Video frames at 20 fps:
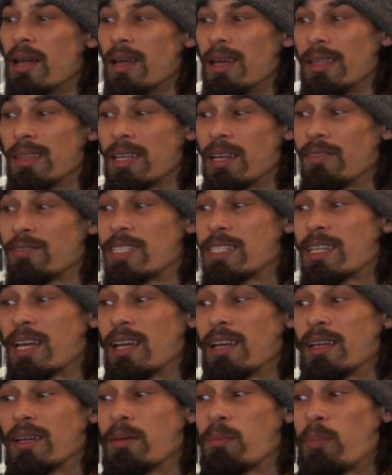And then I've just got
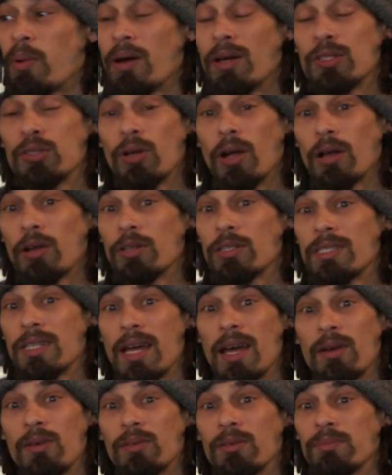a Bontrager
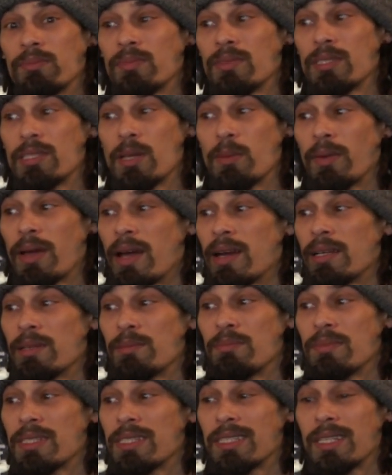saddle, some kind of
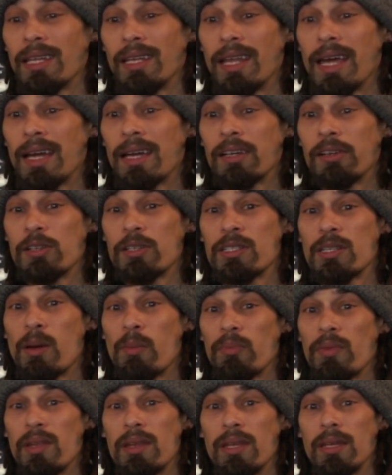Select or
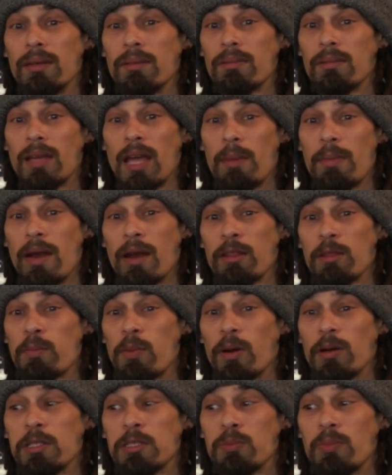something that came out of the
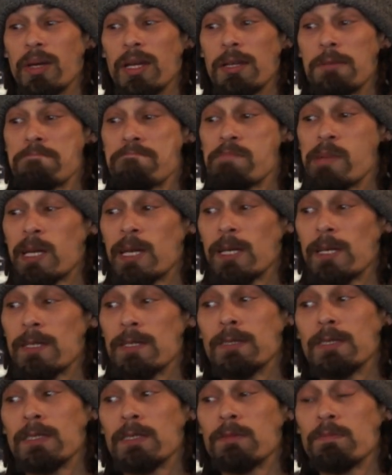parts bin
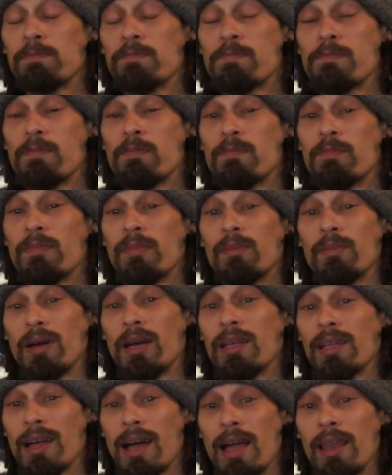because
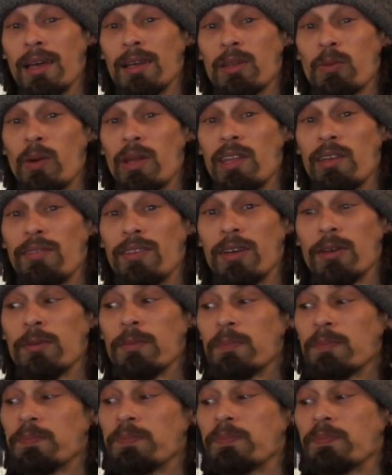I like the way they feel.